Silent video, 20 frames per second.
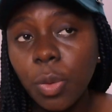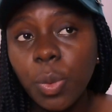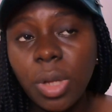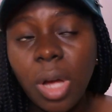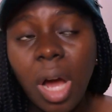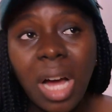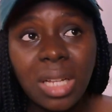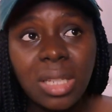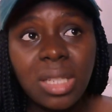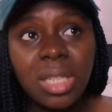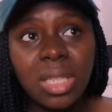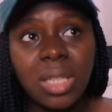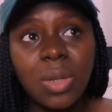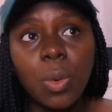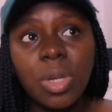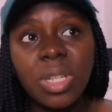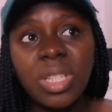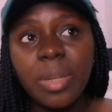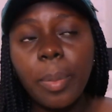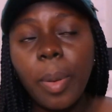with Aunty
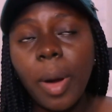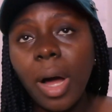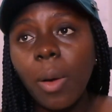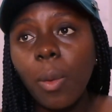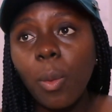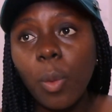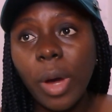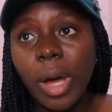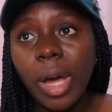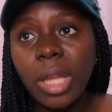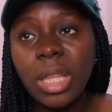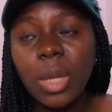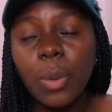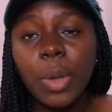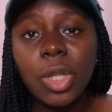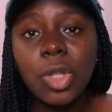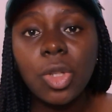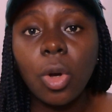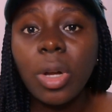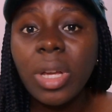was the part where they
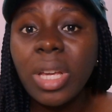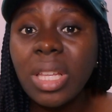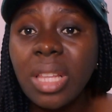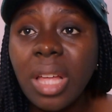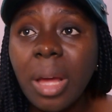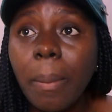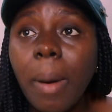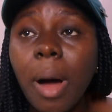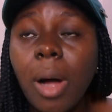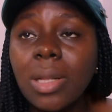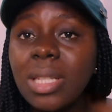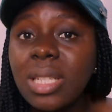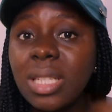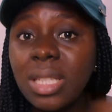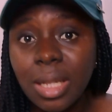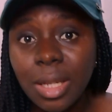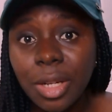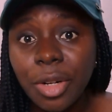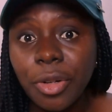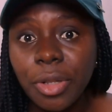were talking about
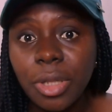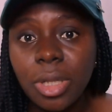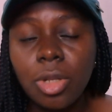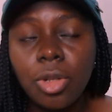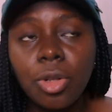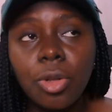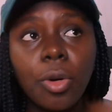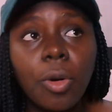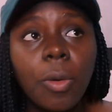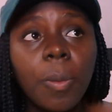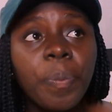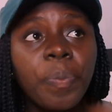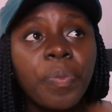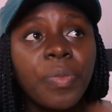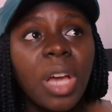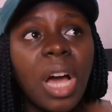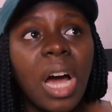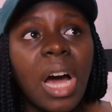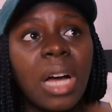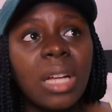secrets,
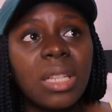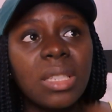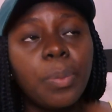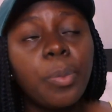and